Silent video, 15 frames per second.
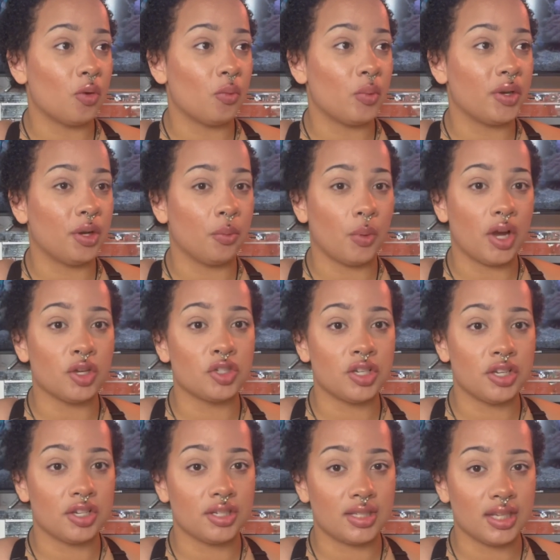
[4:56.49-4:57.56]
when you're washing
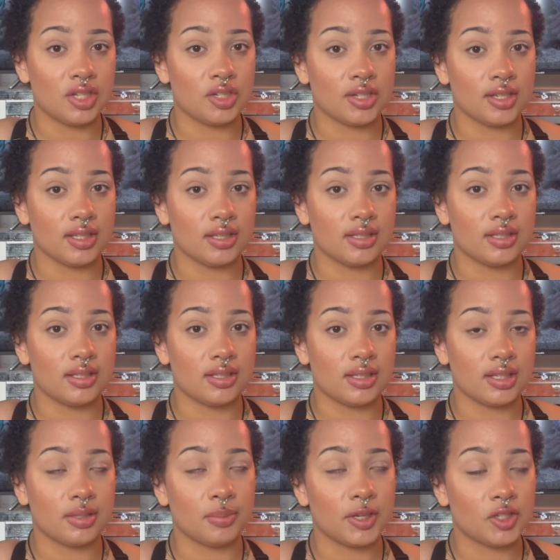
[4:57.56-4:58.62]
your dishes,
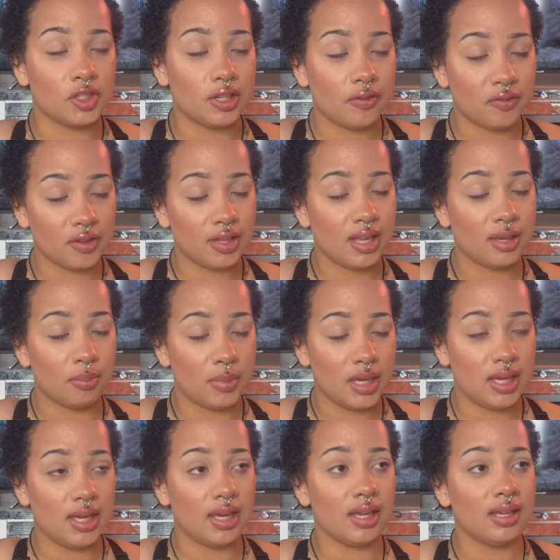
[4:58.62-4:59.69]
especially if you're like
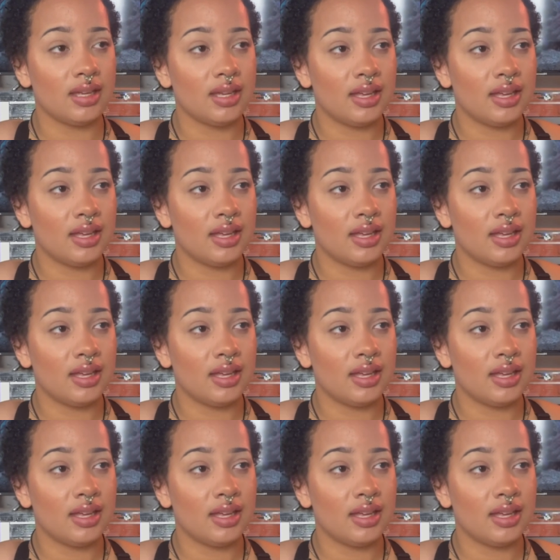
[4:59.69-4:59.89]
me,